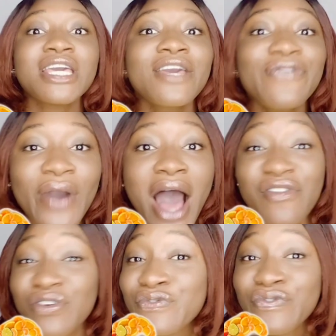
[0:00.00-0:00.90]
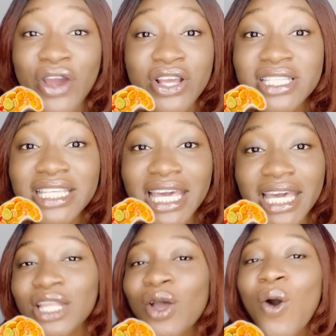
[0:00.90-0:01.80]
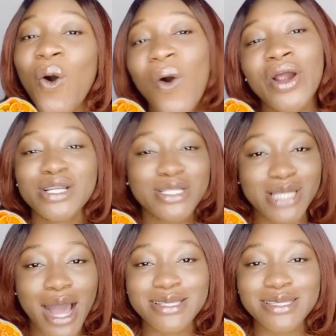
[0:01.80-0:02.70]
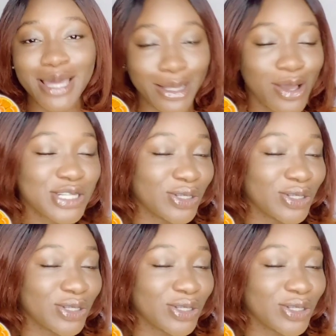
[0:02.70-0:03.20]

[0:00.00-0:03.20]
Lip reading: if you have a fair skin or a dark skin.